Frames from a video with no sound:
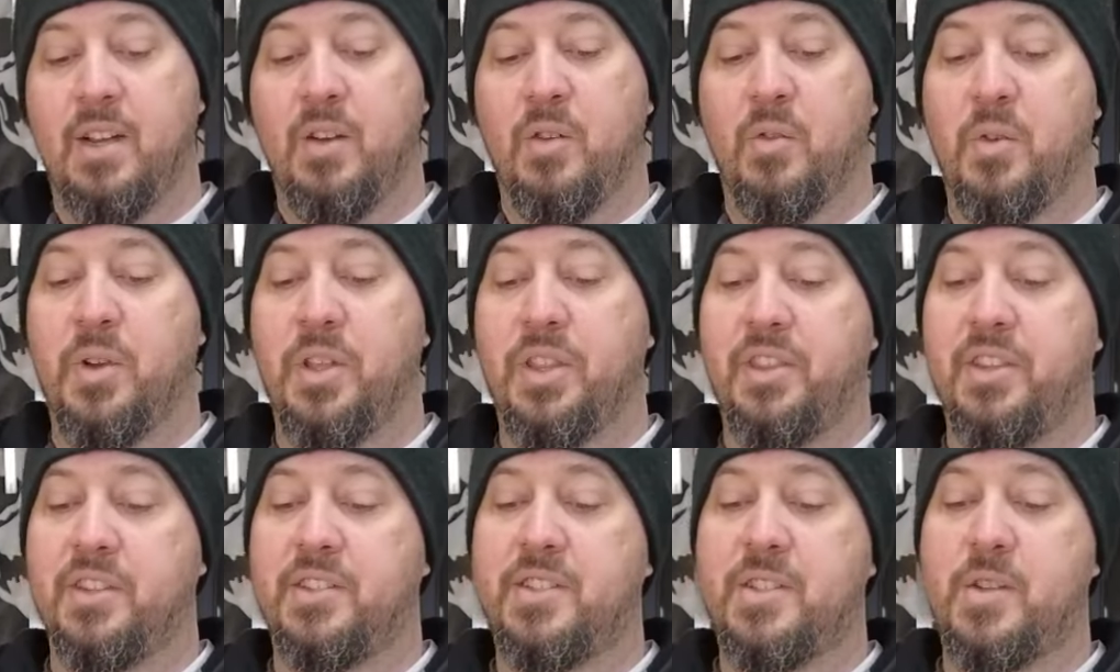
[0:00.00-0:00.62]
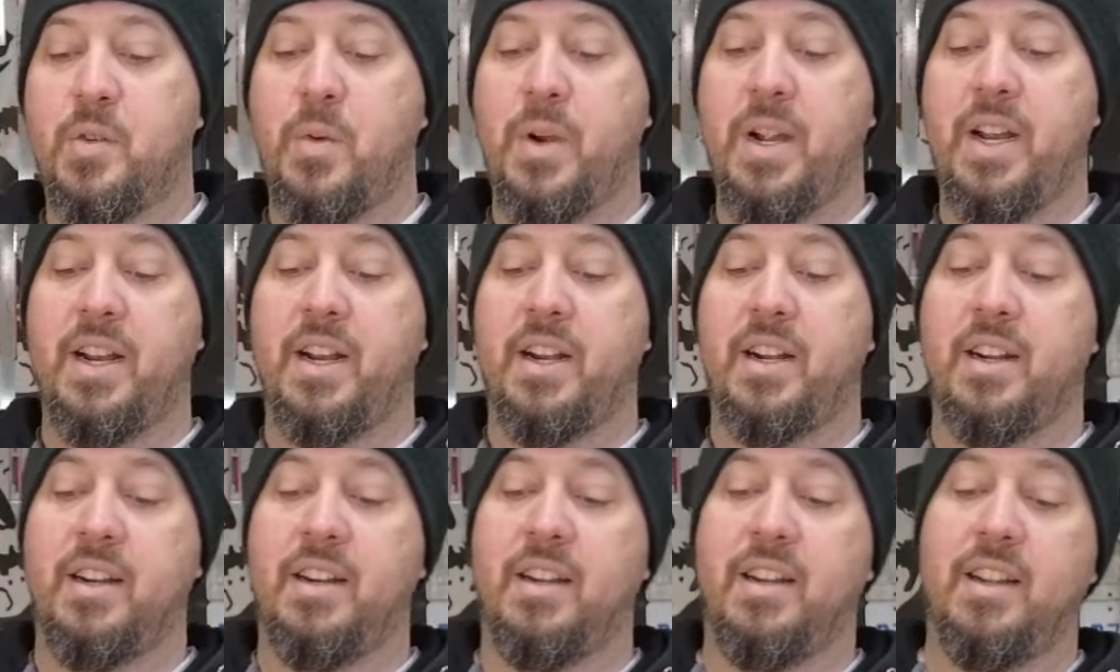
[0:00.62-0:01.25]
With the
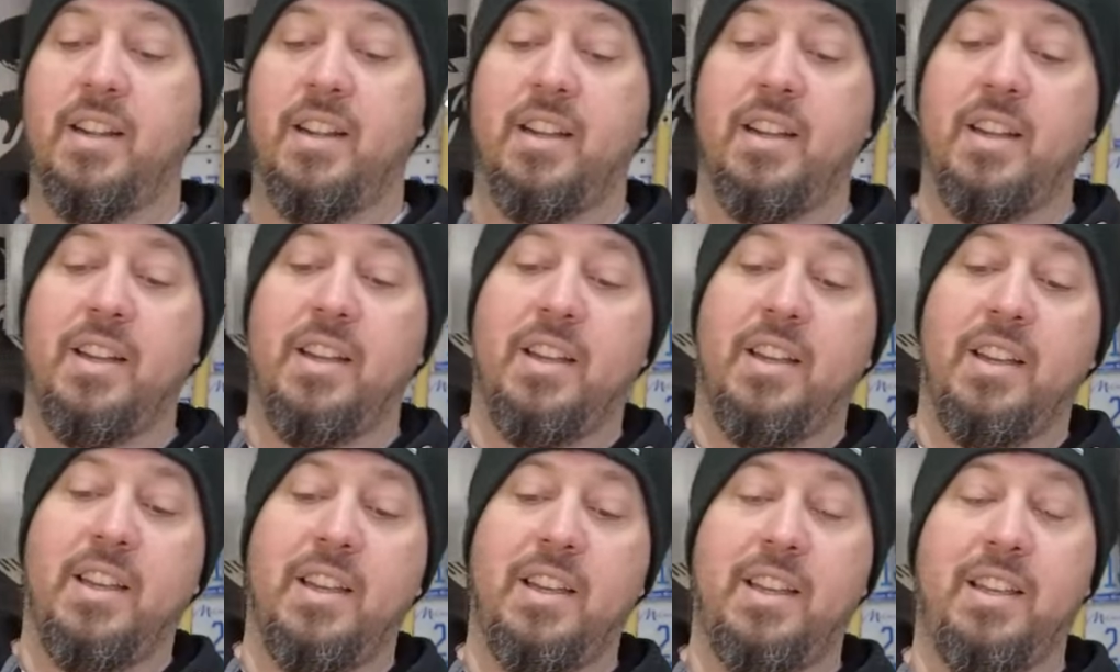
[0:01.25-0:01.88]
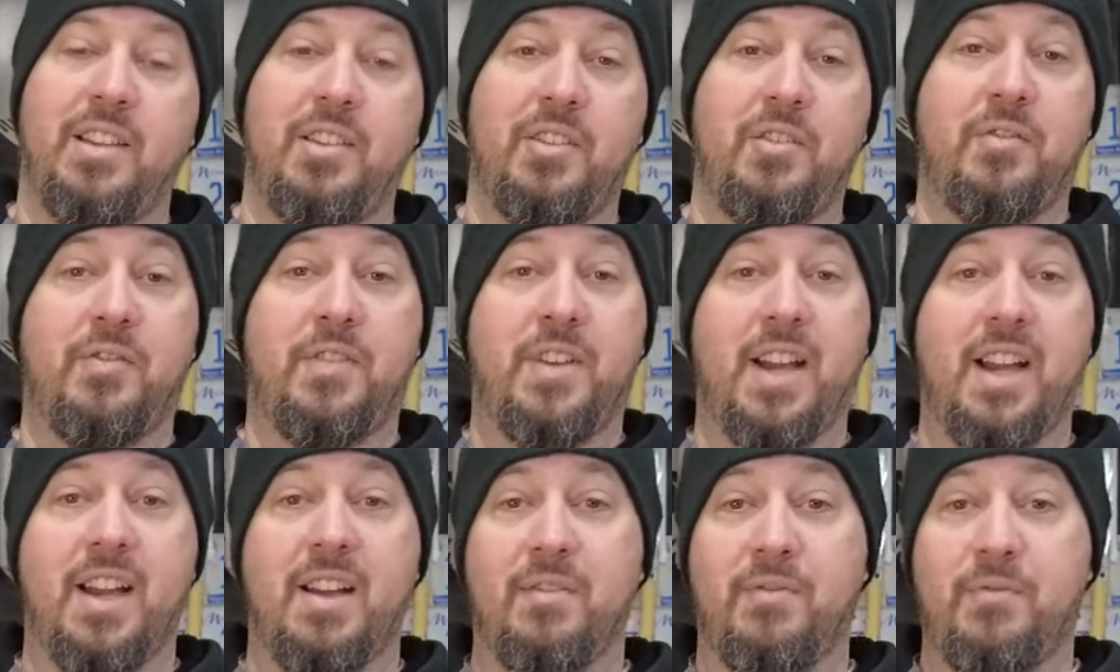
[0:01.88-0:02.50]
square, you've
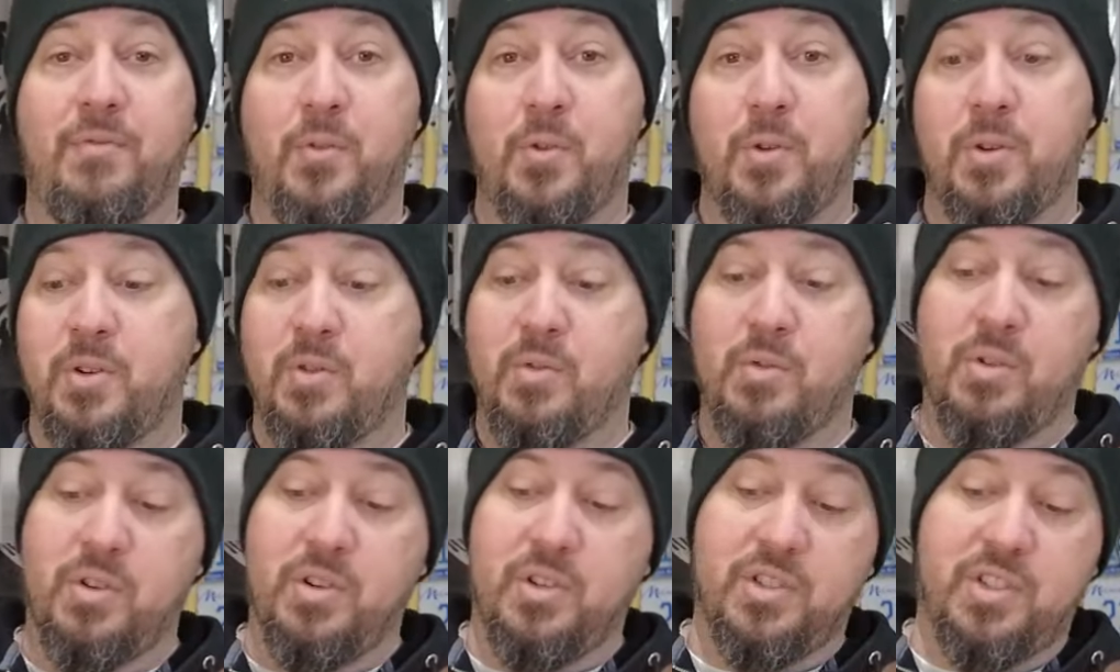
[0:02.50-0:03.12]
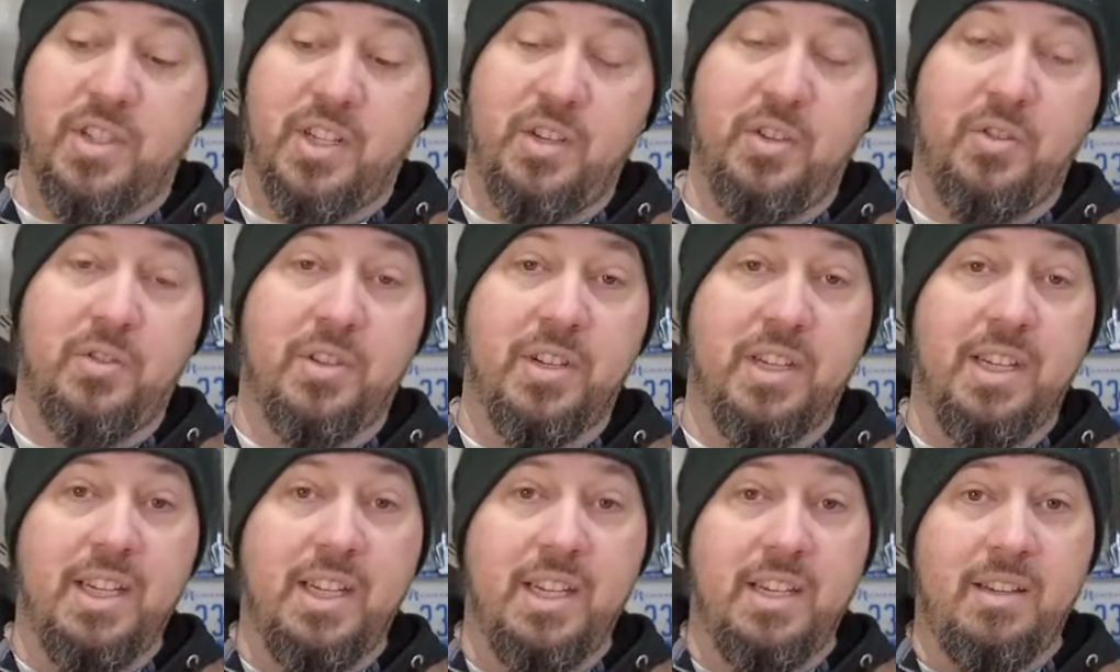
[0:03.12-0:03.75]
got four corners that you
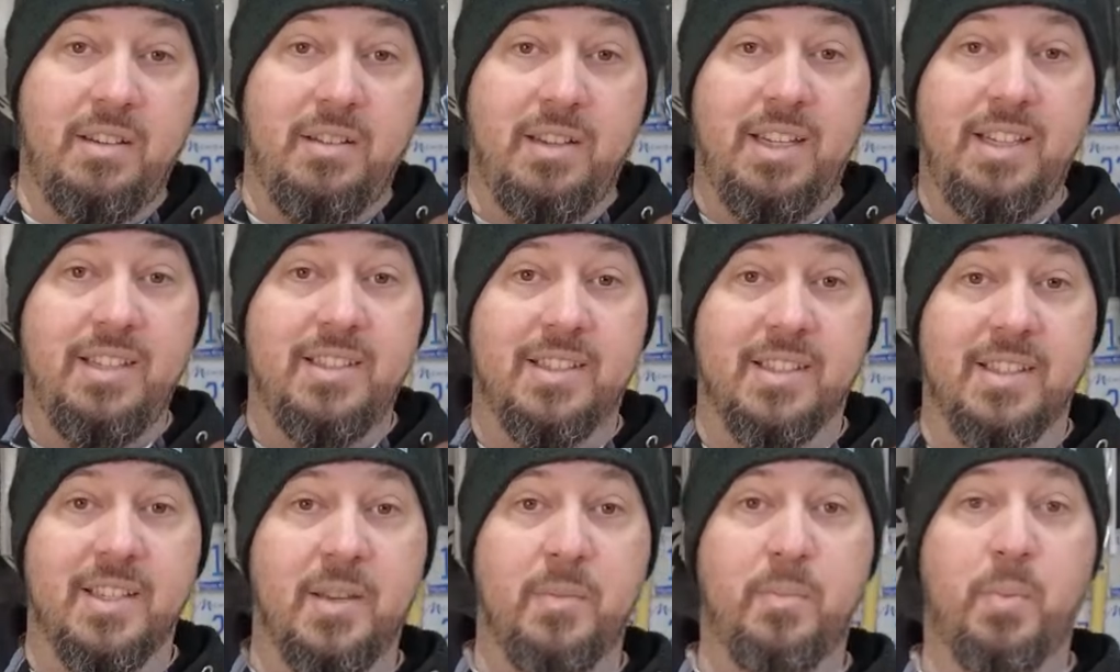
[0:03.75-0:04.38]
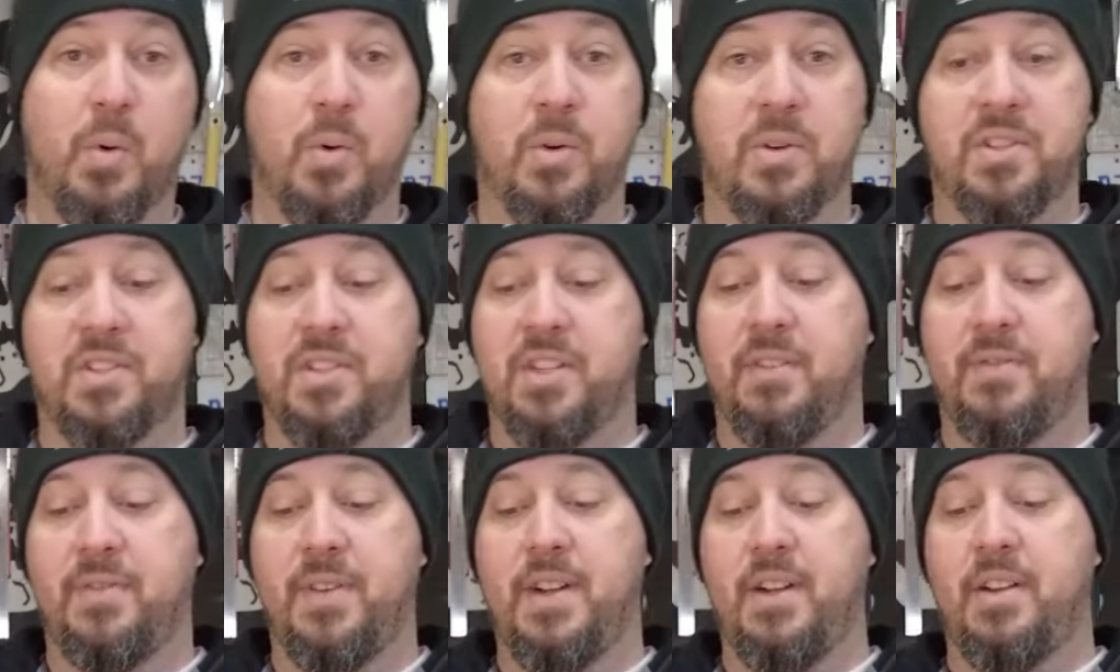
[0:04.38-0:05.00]
can easily pour
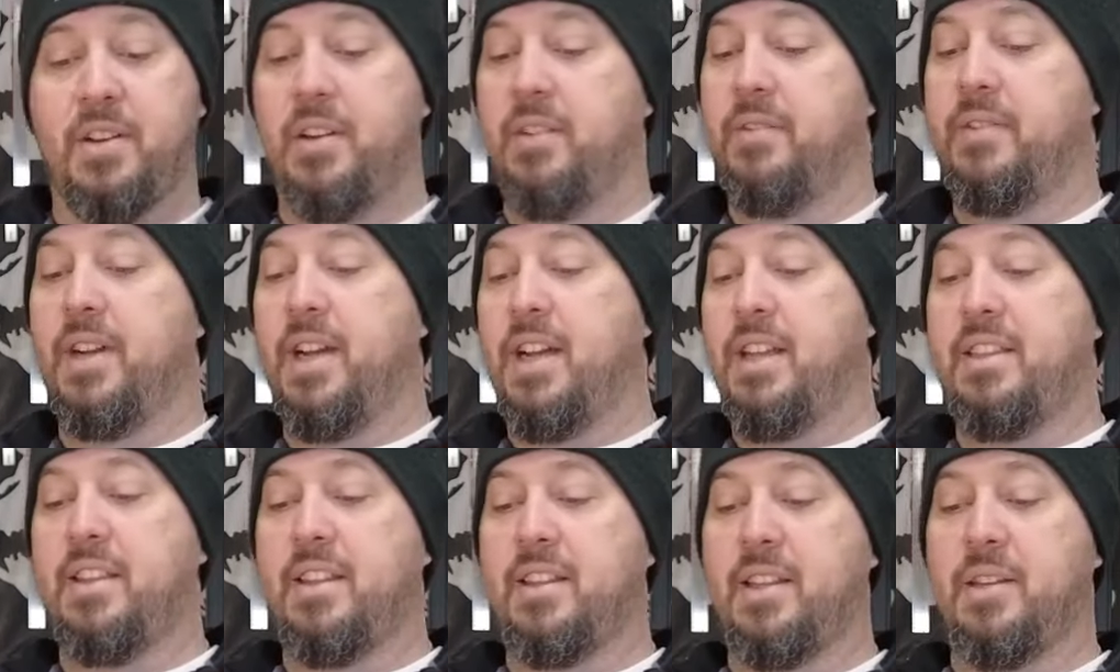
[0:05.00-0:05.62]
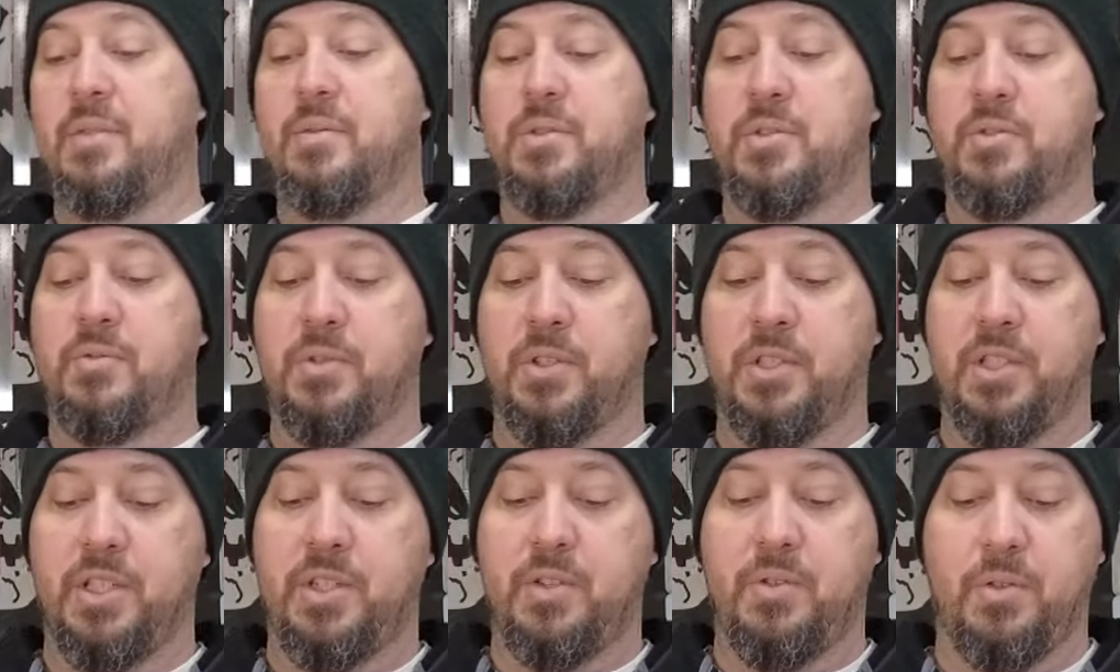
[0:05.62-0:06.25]
stuff out of. I thought that was
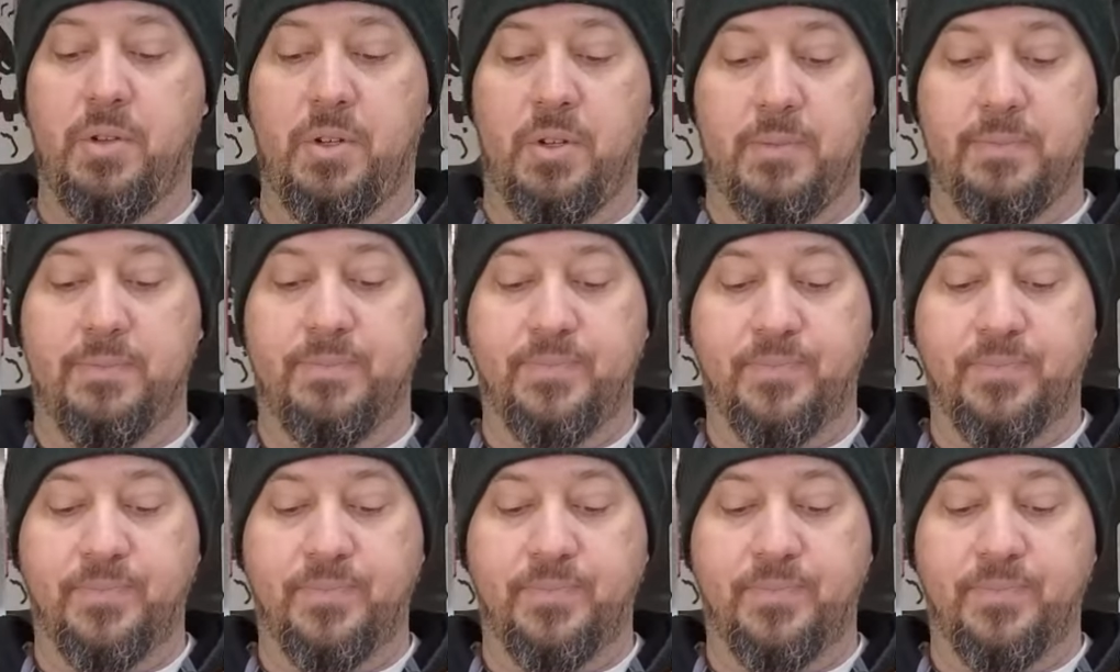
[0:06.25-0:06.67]
really cool.